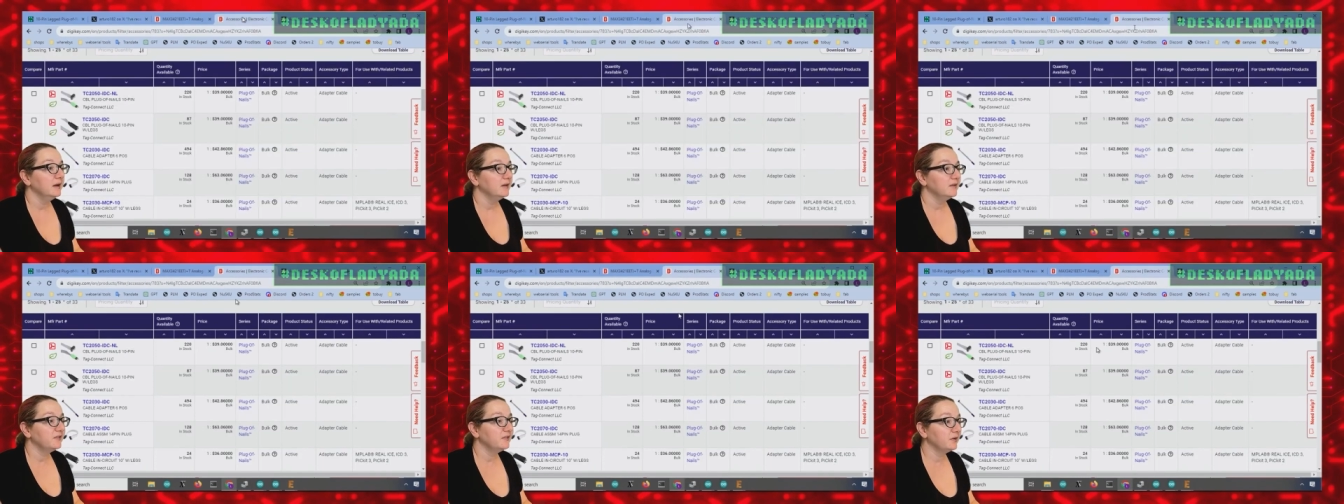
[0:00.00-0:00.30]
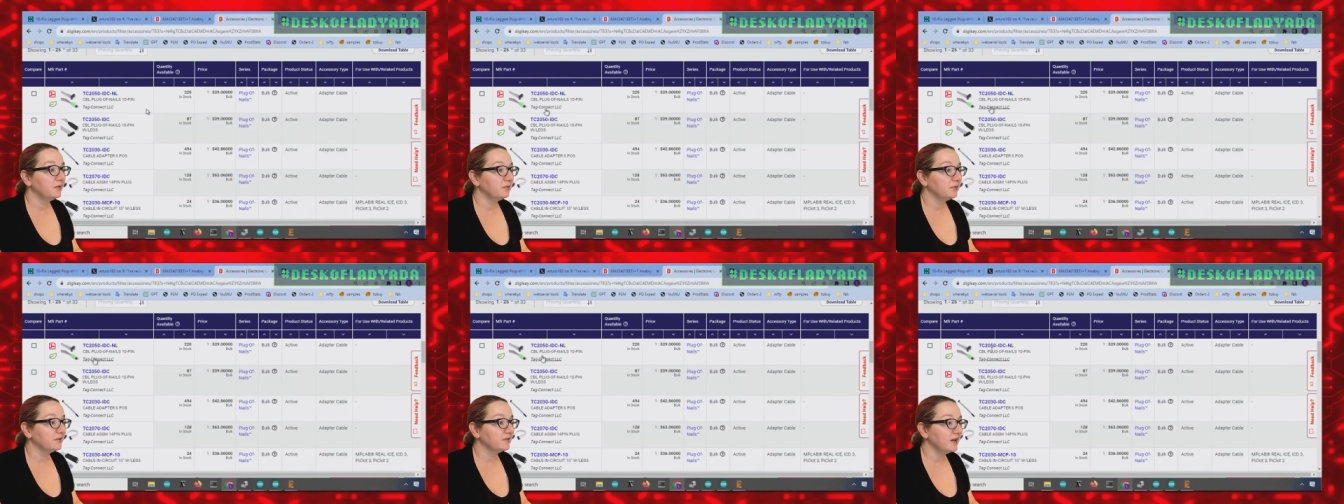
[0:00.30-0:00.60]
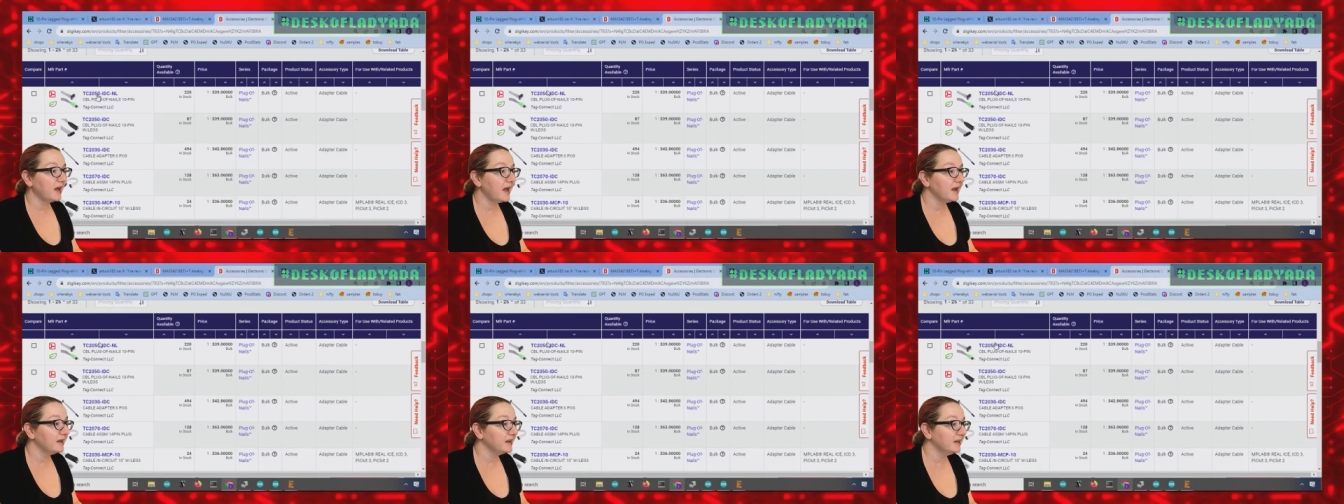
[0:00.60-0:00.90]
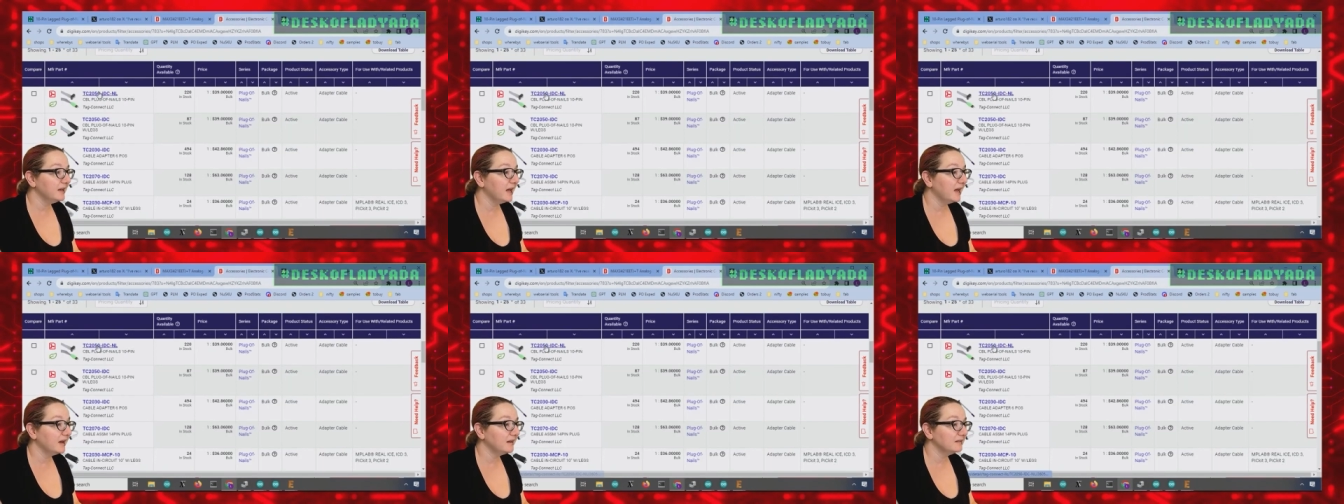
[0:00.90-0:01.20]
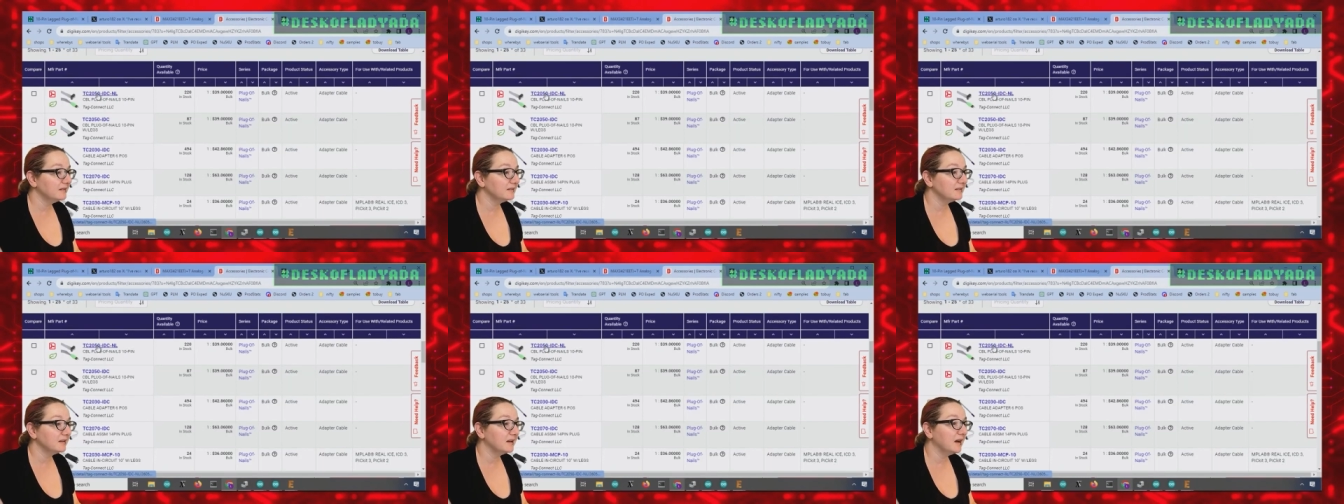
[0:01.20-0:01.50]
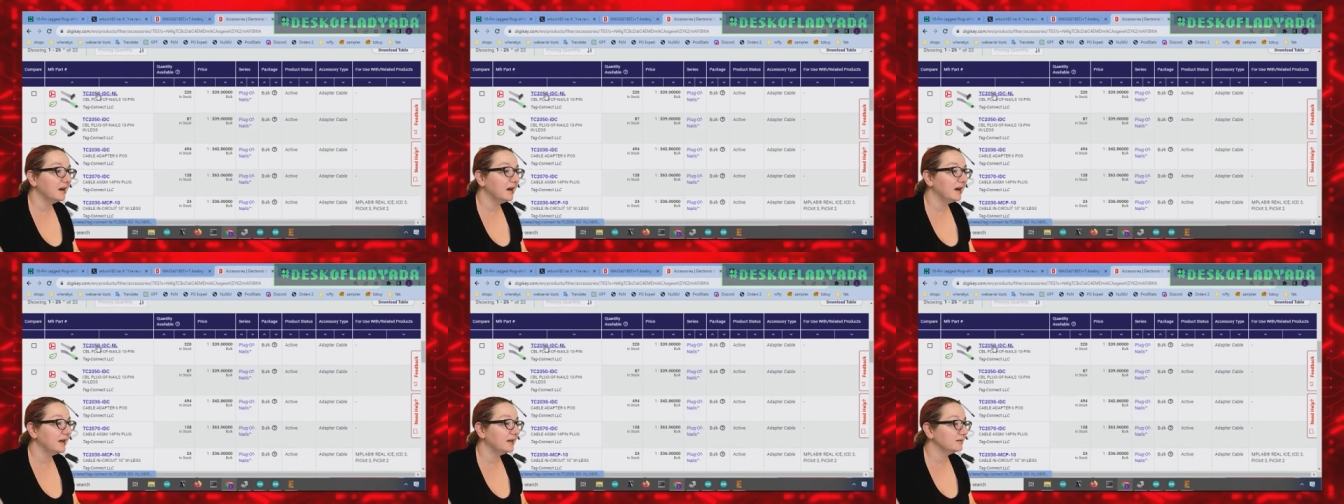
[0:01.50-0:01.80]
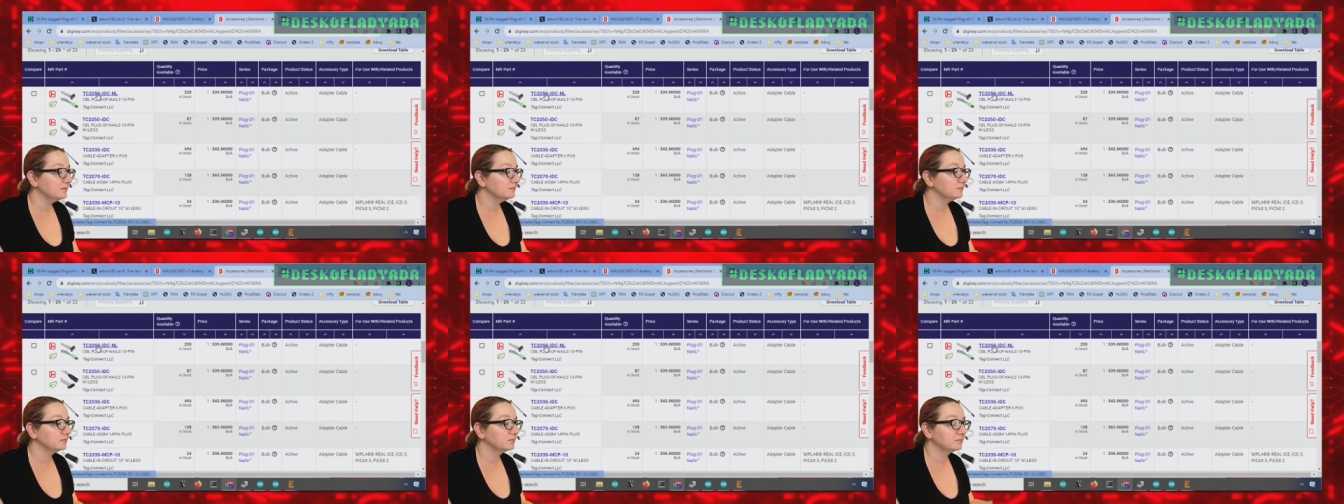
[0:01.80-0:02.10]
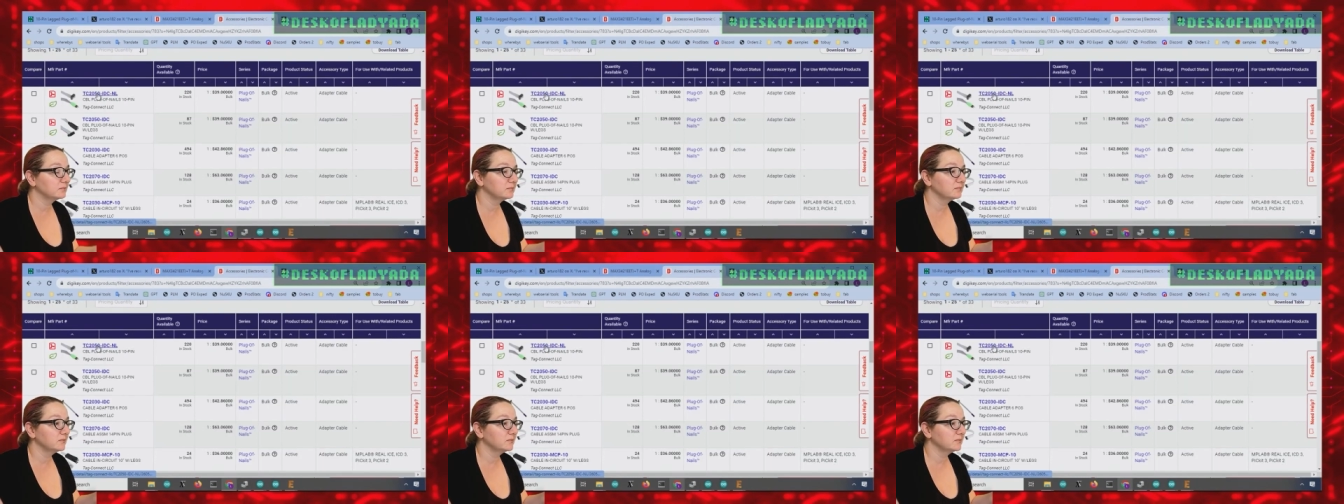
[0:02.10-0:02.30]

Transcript: So for Tag Connect, um,